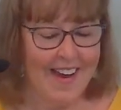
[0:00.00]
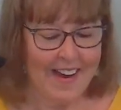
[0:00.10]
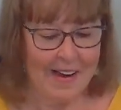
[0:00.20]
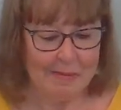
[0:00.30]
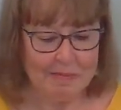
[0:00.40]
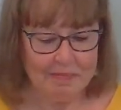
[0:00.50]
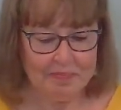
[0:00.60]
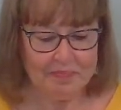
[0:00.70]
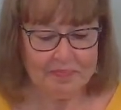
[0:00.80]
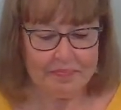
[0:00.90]
Um,
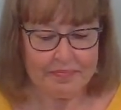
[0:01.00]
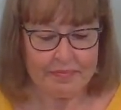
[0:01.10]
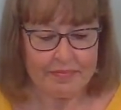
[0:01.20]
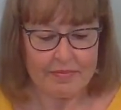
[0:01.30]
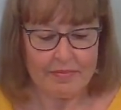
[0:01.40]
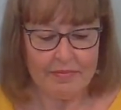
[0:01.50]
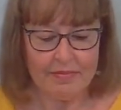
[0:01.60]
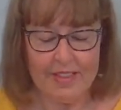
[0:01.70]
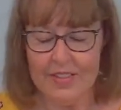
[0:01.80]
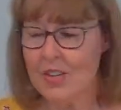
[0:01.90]

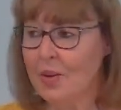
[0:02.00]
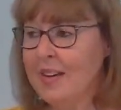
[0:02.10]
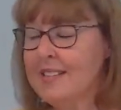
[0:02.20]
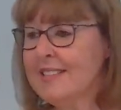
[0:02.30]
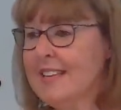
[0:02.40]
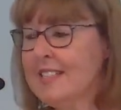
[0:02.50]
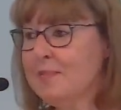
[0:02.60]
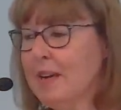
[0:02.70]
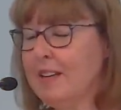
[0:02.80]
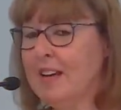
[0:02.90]
so that's, that's my